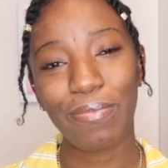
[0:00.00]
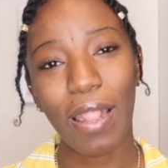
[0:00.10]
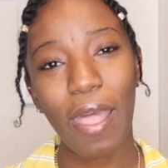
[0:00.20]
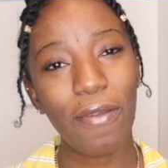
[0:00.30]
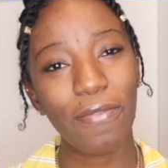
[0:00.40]

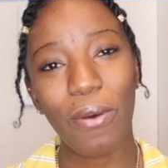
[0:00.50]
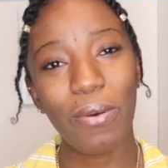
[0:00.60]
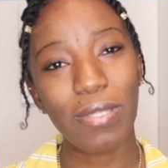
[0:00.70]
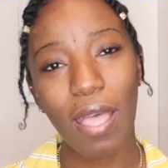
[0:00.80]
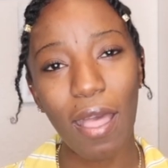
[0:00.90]
life
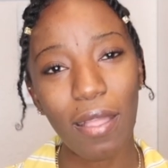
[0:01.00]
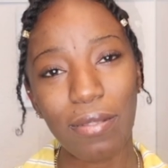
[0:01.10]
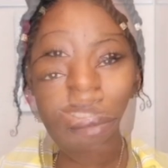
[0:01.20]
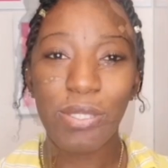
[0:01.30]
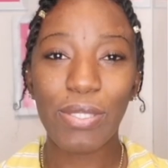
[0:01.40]
goes on.
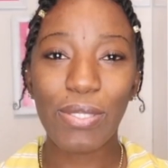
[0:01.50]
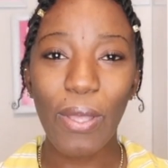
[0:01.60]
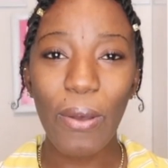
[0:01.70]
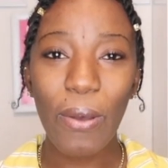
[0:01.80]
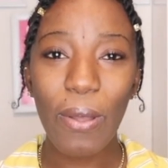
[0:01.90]

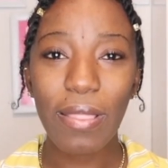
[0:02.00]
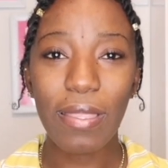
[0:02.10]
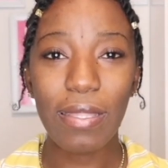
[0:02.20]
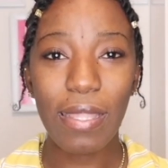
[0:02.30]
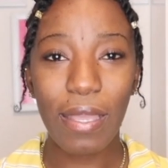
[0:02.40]
So
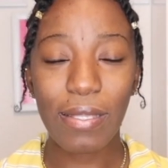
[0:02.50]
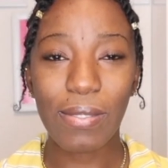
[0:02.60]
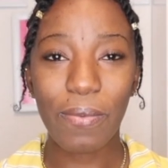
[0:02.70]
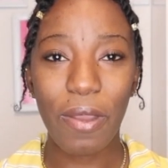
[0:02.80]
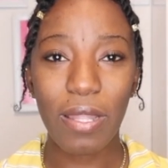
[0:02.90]
the
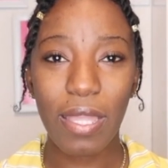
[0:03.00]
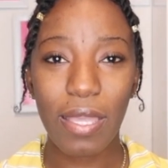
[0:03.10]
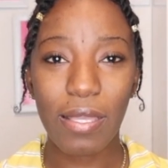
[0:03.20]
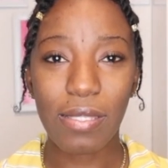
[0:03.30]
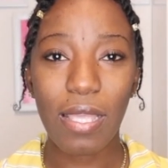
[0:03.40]
next word
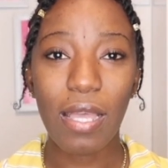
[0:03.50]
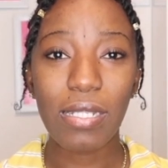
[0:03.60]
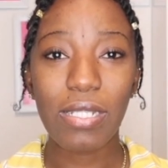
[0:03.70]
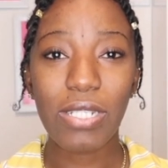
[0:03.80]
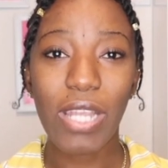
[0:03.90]
is
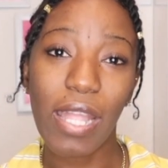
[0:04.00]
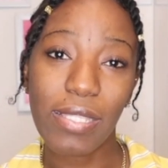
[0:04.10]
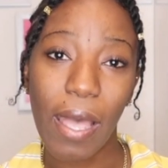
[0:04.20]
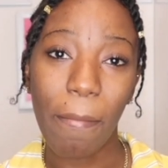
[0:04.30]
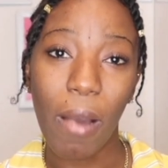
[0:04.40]

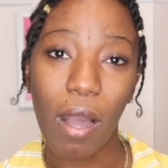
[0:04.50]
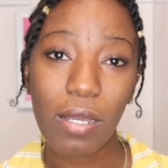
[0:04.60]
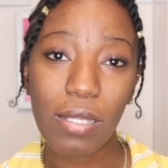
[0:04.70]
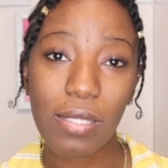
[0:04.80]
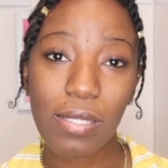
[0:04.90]
chatterbox.